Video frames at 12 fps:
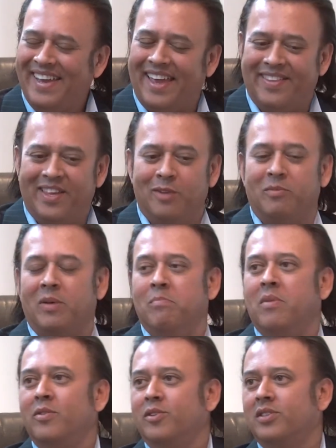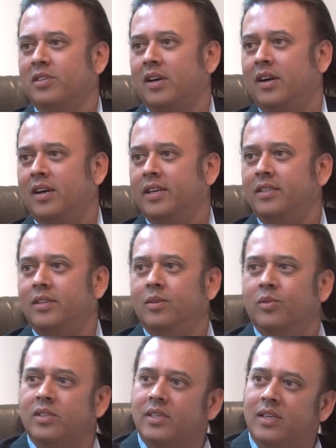And then on my mother's side, there
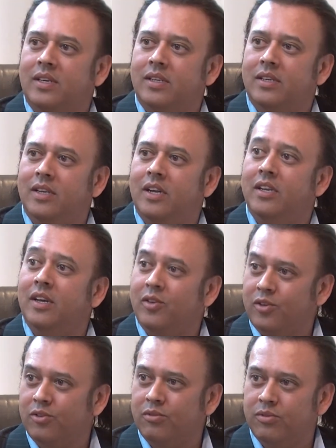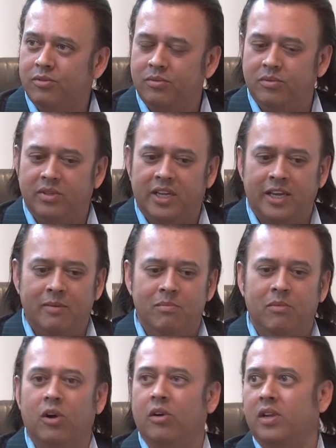was a, another guru named
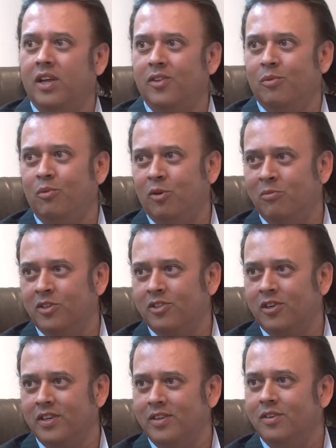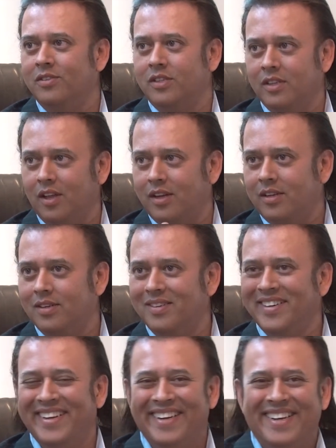Mohananda Brahmachari. You know, it's a lot of,
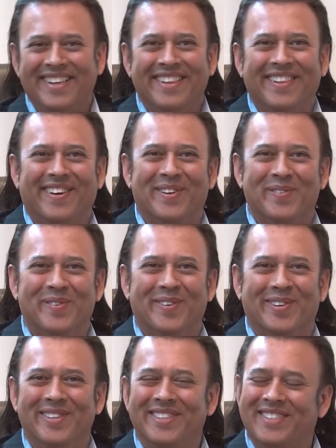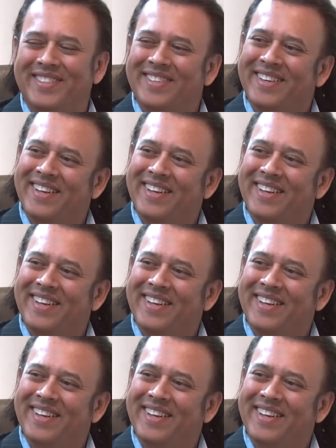a lot of words.